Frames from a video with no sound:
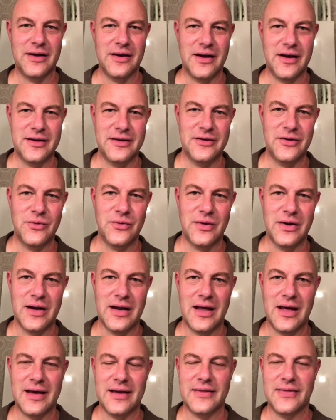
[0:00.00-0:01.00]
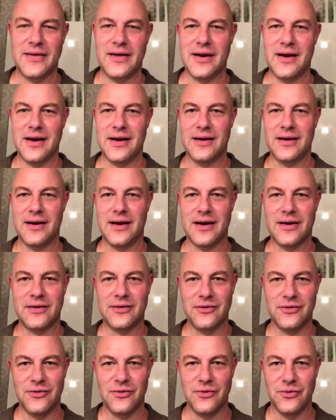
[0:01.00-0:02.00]
I don't like that. I like
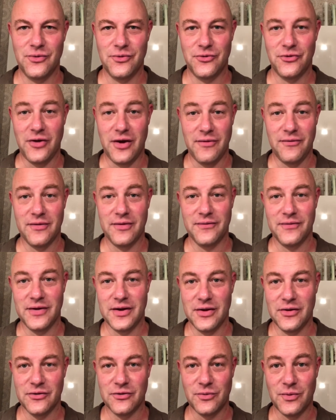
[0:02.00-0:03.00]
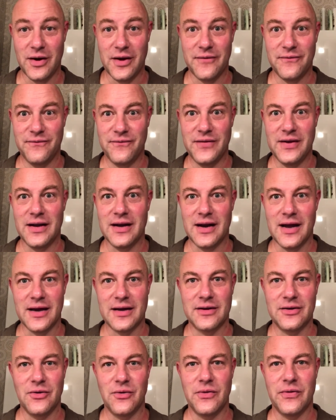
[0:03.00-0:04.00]
to do shaving videos when I feel like
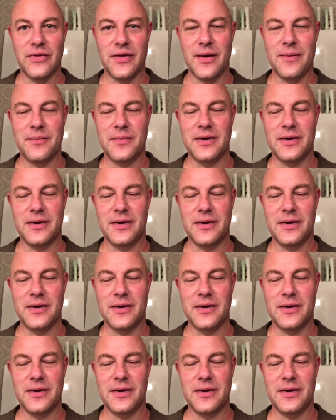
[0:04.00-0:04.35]
doing them.